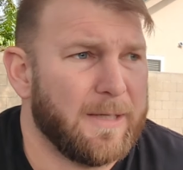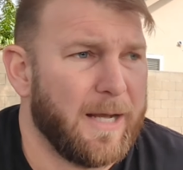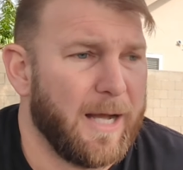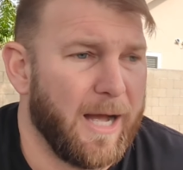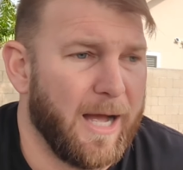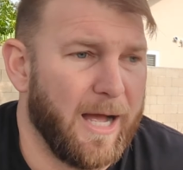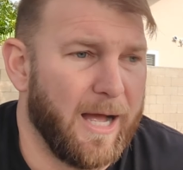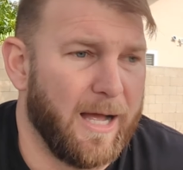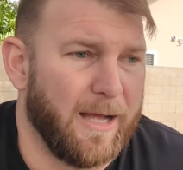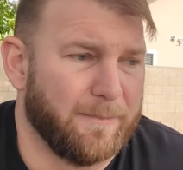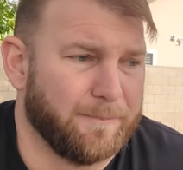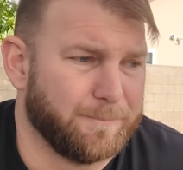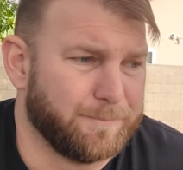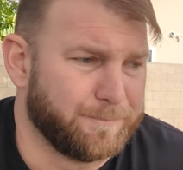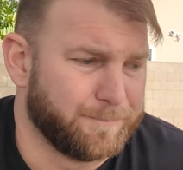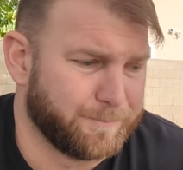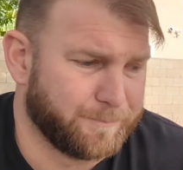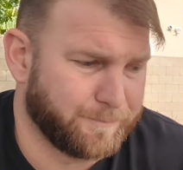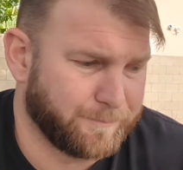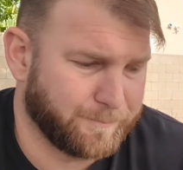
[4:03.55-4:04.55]
Um,
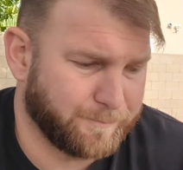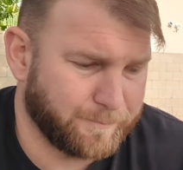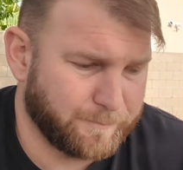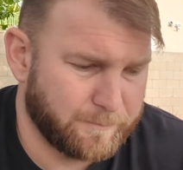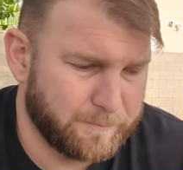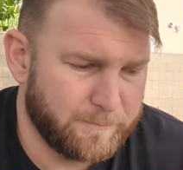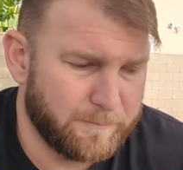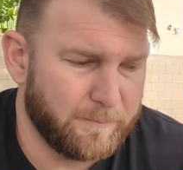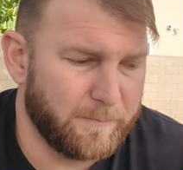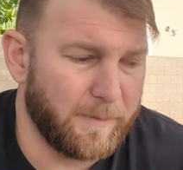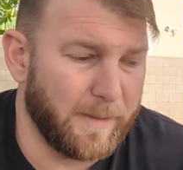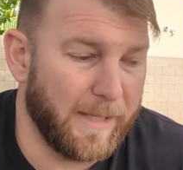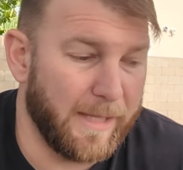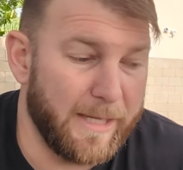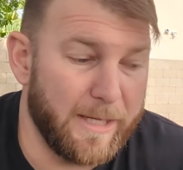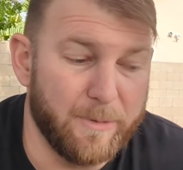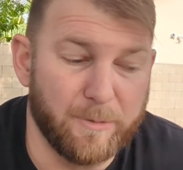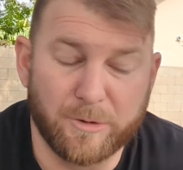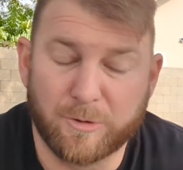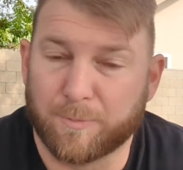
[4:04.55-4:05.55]

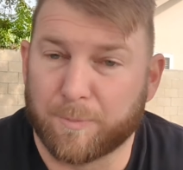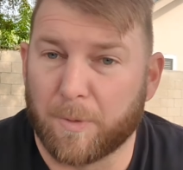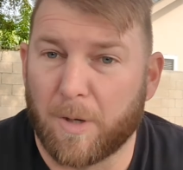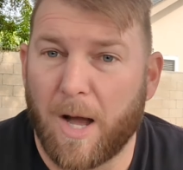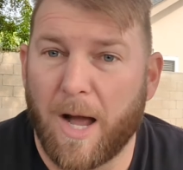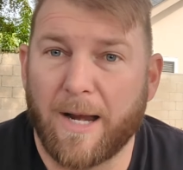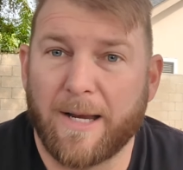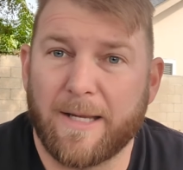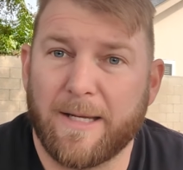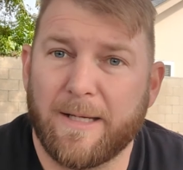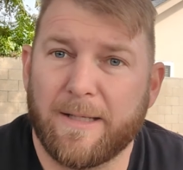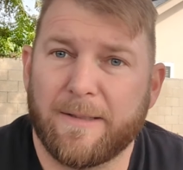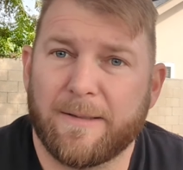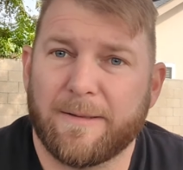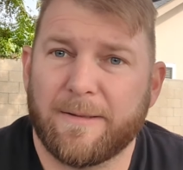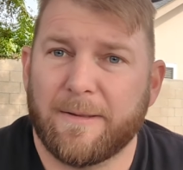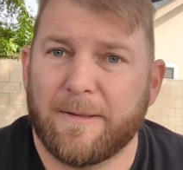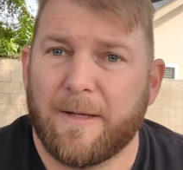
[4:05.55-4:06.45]
he was brought in